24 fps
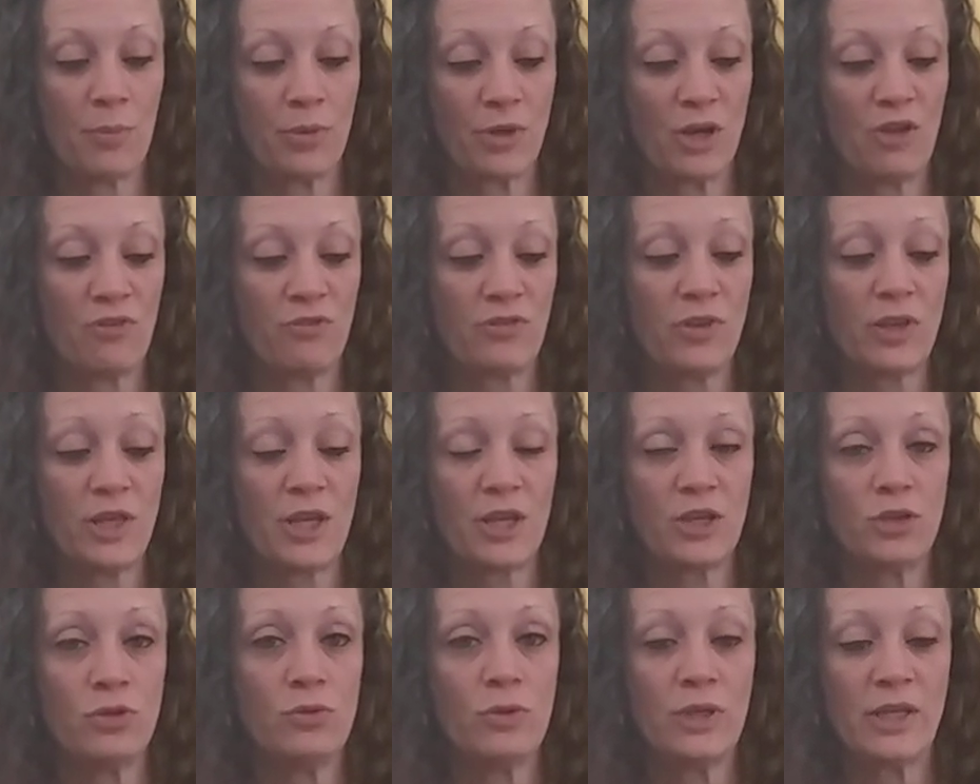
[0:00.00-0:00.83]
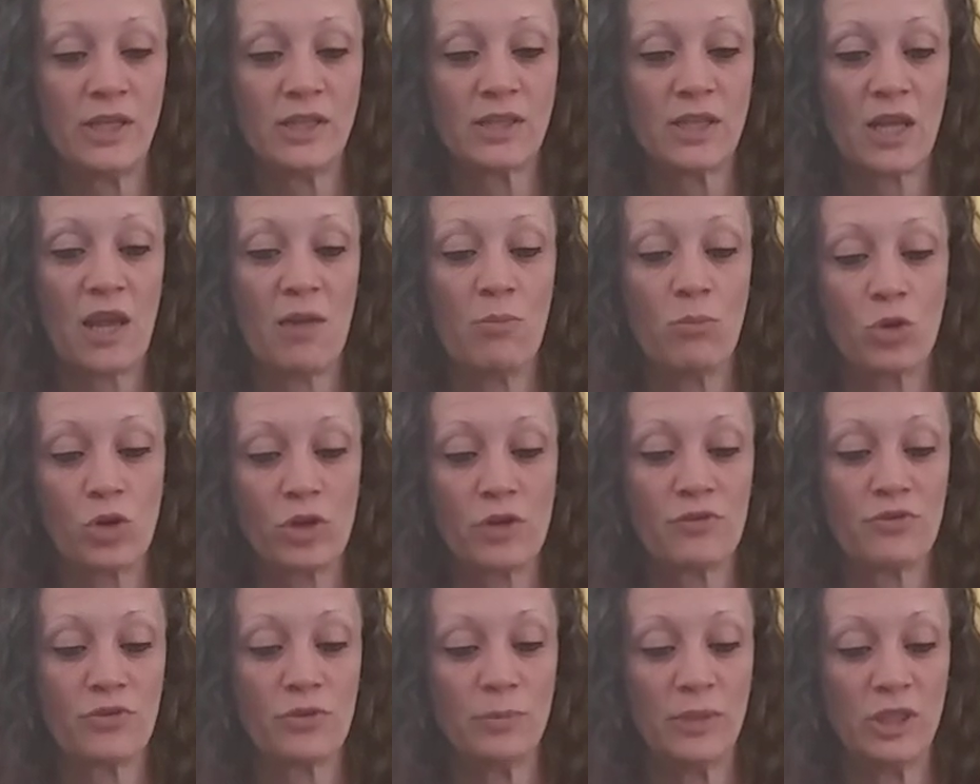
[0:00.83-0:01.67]
But I feel like you need to have more
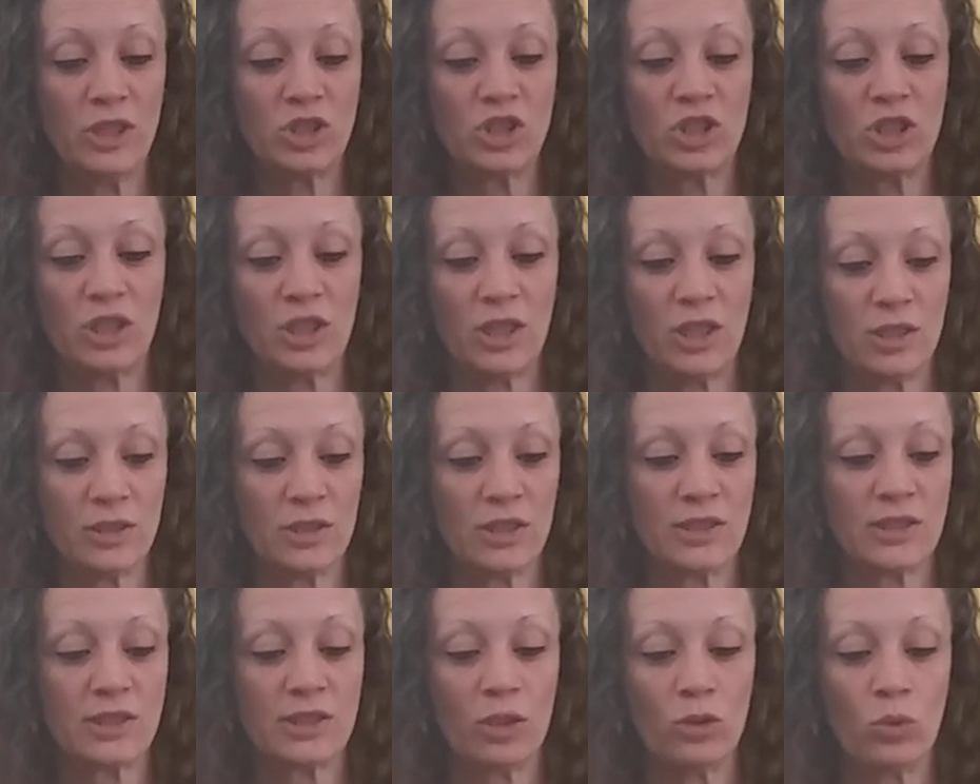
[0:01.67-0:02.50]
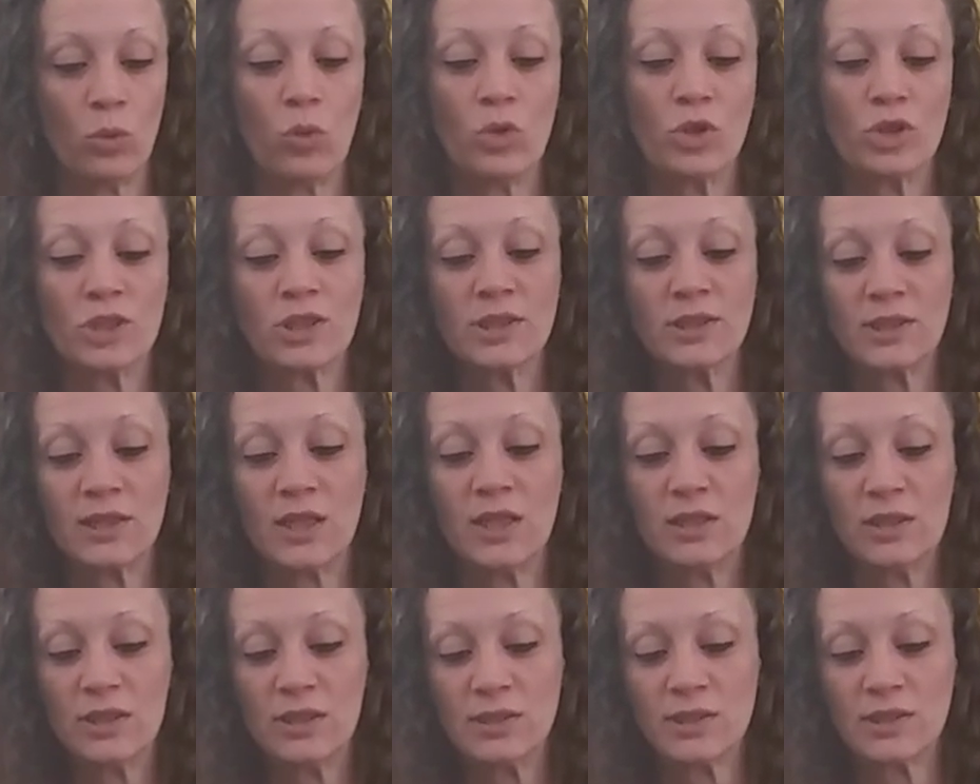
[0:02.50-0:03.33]
information in this in order to
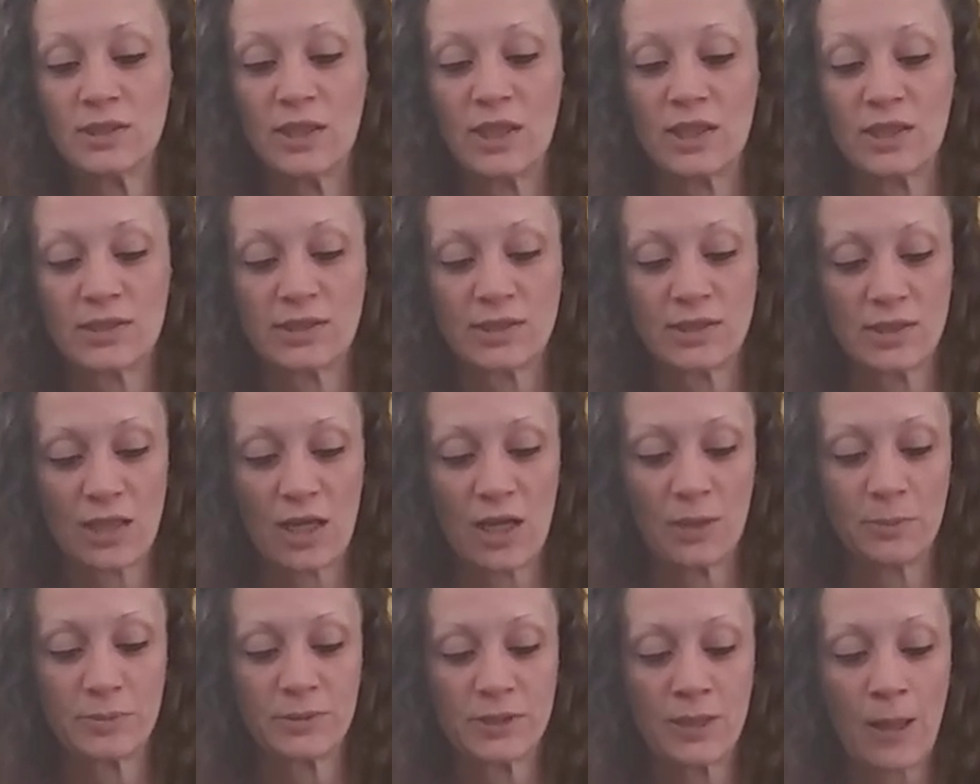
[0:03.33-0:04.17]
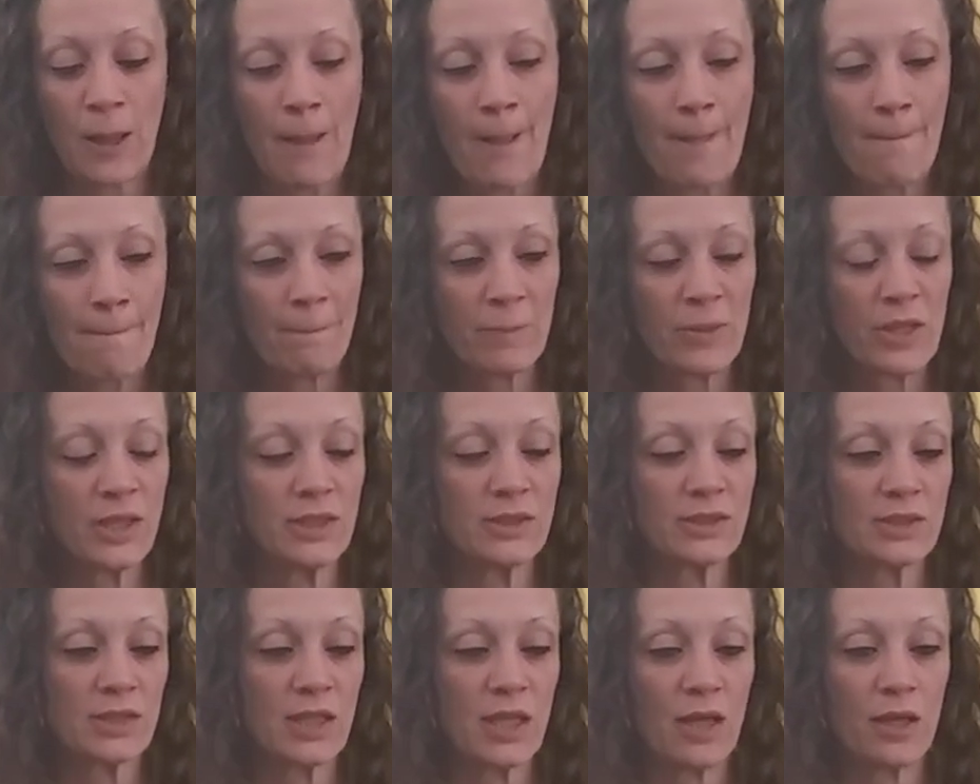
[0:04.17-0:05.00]
take these next steps.
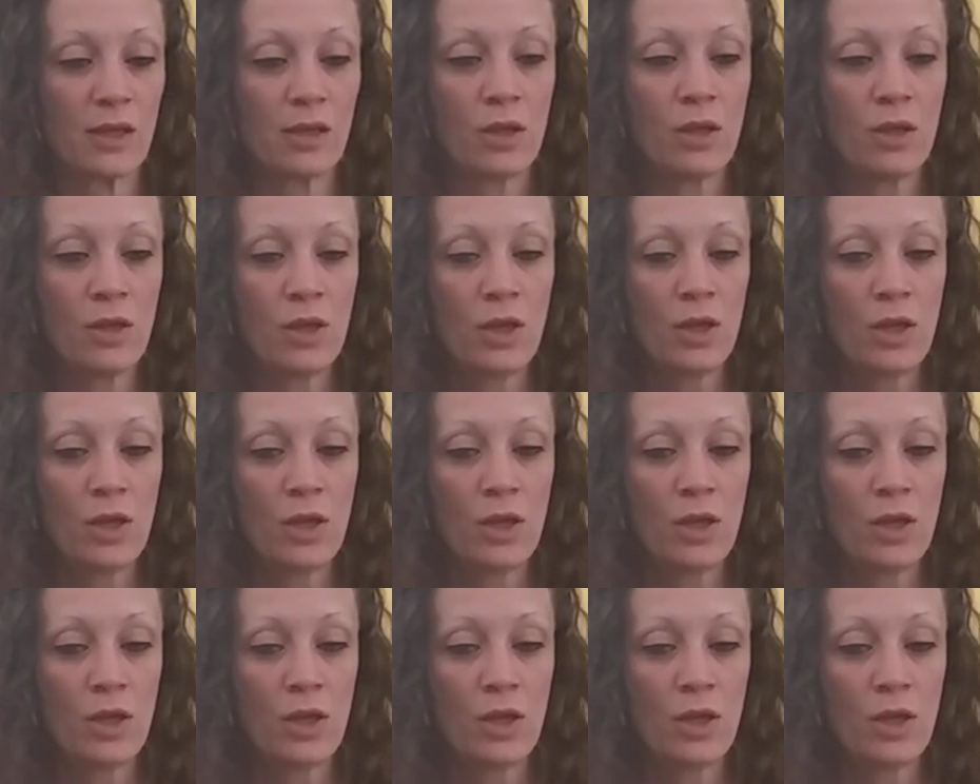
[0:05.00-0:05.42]
It's like,